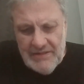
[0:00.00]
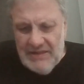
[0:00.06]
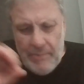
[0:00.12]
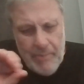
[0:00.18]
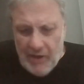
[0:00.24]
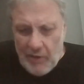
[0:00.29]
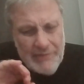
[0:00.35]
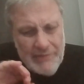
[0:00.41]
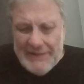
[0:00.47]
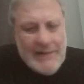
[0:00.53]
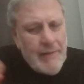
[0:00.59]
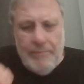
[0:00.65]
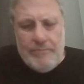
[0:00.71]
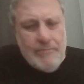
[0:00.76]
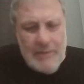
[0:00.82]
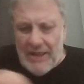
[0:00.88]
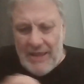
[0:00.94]
they were not
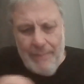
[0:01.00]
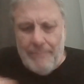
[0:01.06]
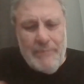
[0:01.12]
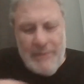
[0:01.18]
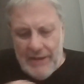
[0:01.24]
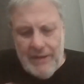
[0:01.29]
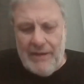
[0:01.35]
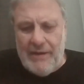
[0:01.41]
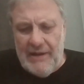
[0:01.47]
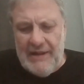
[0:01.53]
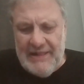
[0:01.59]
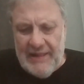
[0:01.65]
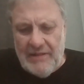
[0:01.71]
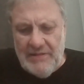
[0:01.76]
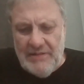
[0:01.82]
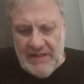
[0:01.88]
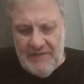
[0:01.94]
simply empirical
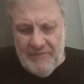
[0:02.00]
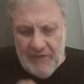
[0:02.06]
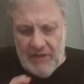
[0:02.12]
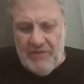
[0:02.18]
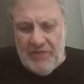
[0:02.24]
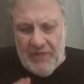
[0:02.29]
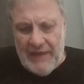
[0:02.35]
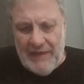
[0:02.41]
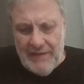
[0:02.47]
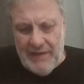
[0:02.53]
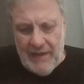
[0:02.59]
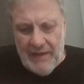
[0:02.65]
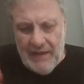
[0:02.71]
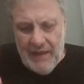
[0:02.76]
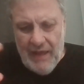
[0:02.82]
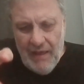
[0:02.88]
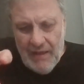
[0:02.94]
scientific
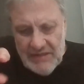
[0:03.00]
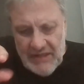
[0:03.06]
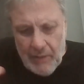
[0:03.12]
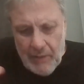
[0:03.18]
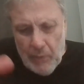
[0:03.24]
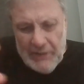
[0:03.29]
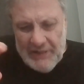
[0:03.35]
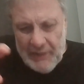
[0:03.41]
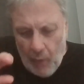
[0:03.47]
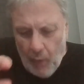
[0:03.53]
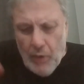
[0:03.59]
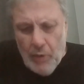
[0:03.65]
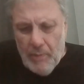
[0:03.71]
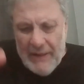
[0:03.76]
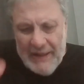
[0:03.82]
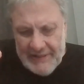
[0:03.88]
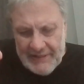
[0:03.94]
thinking. There was
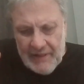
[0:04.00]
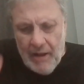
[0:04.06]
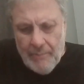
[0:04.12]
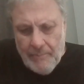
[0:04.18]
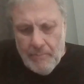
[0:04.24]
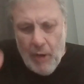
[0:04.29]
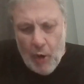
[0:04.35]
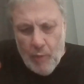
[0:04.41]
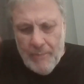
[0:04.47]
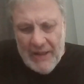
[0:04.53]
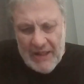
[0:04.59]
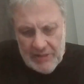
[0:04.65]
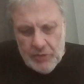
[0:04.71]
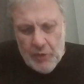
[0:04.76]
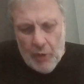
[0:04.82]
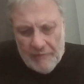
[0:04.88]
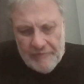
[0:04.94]
always a
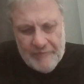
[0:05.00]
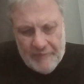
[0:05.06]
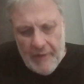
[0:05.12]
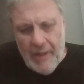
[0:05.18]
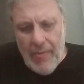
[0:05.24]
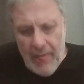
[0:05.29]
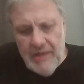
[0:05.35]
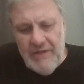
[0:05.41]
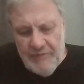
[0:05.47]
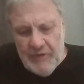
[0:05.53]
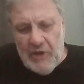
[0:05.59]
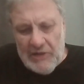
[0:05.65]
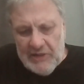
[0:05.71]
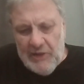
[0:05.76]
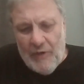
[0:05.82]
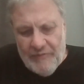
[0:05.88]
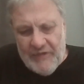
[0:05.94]
moment of
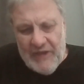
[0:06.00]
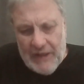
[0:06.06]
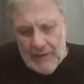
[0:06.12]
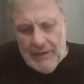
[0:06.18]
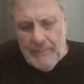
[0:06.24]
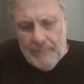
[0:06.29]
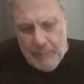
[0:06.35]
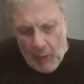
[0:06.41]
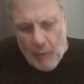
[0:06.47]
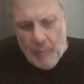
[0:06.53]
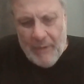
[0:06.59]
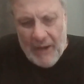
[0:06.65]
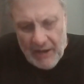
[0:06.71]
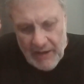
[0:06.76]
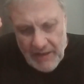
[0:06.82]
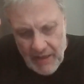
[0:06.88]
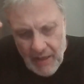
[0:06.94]
philosophical,
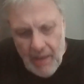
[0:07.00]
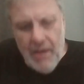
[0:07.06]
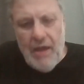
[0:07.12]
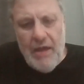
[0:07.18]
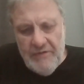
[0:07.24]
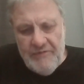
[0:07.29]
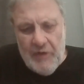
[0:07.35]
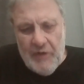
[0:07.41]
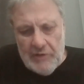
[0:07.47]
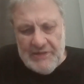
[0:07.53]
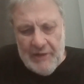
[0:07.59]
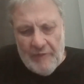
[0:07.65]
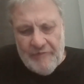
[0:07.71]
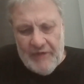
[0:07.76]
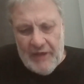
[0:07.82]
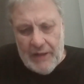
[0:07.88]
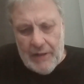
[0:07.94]
properly
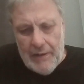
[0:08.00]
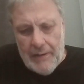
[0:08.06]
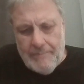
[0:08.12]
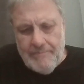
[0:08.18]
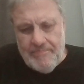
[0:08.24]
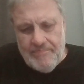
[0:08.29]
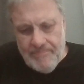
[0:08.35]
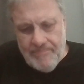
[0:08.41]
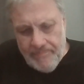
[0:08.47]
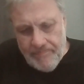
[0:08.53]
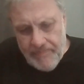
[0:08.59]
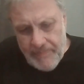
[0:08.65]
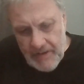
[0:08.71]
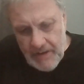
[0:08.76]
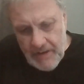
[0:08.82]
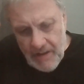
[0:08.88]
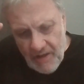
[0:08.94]
philosophical
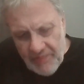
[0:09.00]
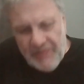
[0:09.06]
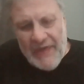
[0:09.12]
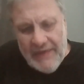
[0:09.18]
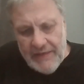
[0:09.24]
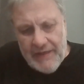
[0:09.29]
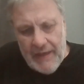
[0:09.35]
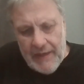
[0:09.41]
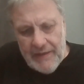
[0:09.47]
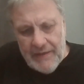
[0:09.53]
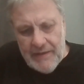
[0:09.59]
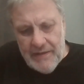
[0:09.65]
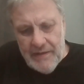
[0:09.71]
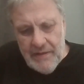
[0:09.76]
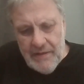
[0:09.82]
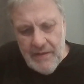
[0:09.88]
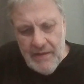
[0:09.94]
thinking,
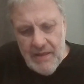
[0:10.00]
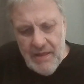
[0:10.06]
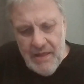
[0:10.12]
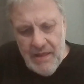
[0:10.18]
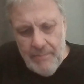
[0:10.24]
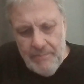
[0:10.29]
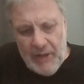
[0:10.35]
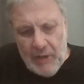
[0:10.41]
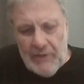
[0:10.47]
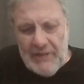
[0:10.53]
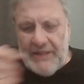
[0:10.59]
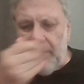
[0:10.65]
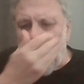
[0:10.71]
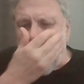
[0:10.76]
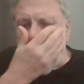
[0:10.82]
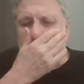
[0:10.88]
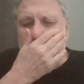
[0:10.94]

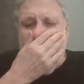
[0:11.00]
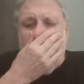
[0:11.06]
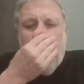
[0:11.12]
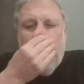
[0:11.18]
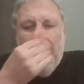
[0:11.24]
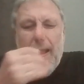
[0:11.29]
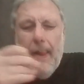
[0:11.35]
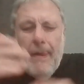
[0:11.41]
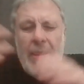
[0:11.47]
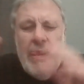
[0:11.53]
because you know